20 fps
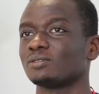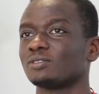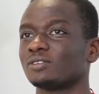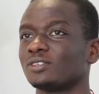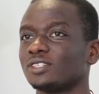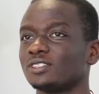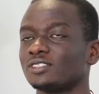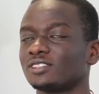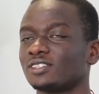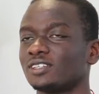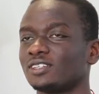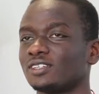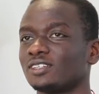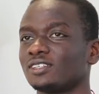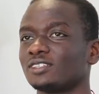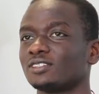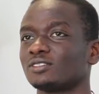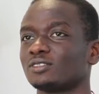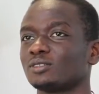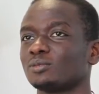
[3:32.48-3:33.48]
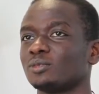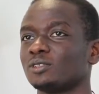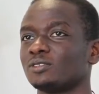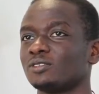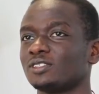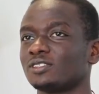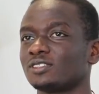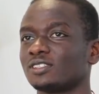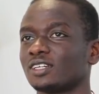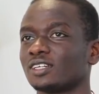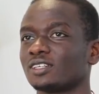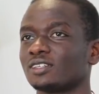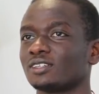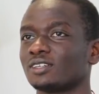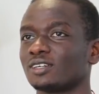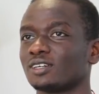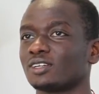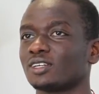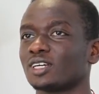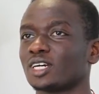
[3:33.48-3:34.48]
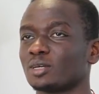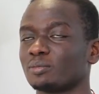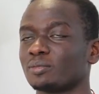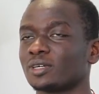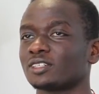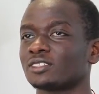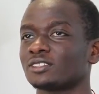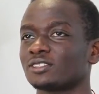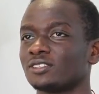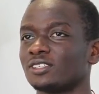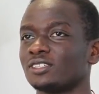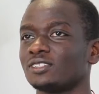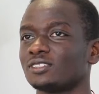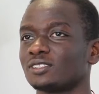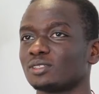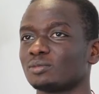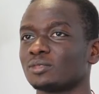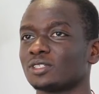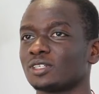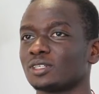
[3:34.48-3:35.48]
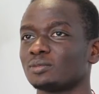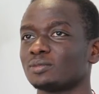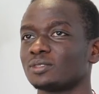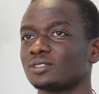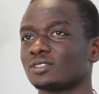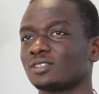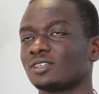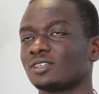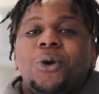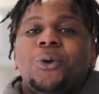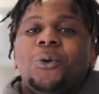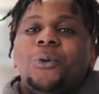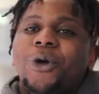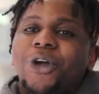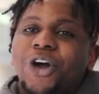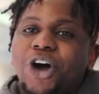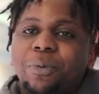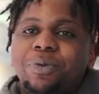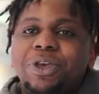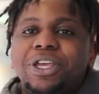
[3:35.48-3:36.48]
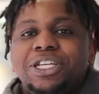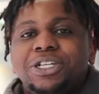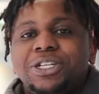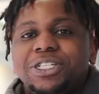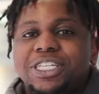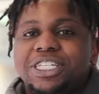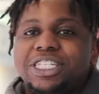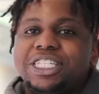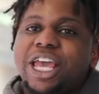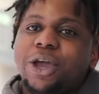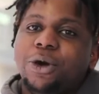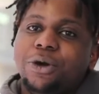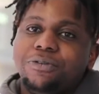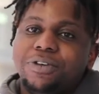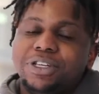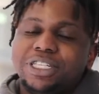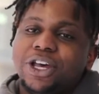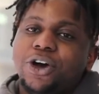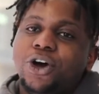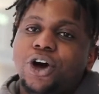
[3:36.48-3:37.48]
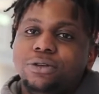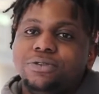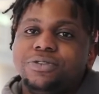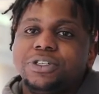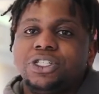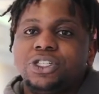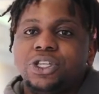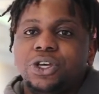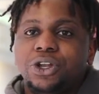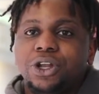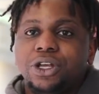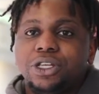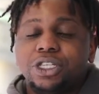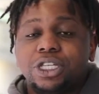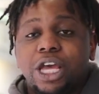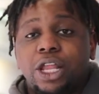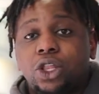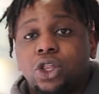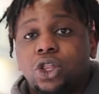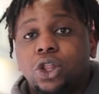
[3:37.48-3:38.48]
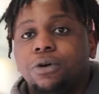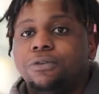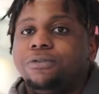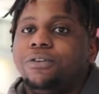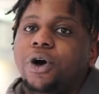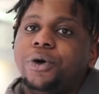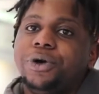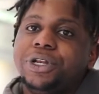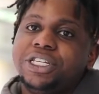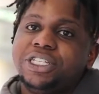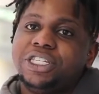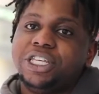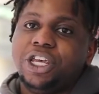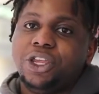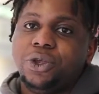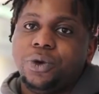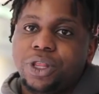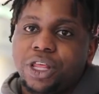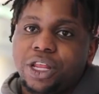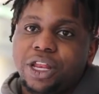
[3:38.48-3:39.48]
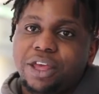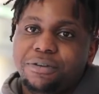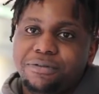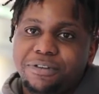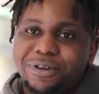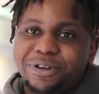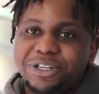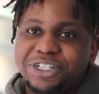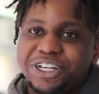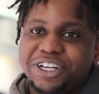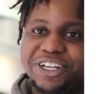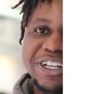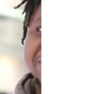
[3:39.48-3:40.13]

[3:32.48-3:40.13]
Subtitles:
free screenings for movies, like on IMAX screens sometimes. We hope you choose to stay with us at Homes for Students and look forward to seeing you in the near future.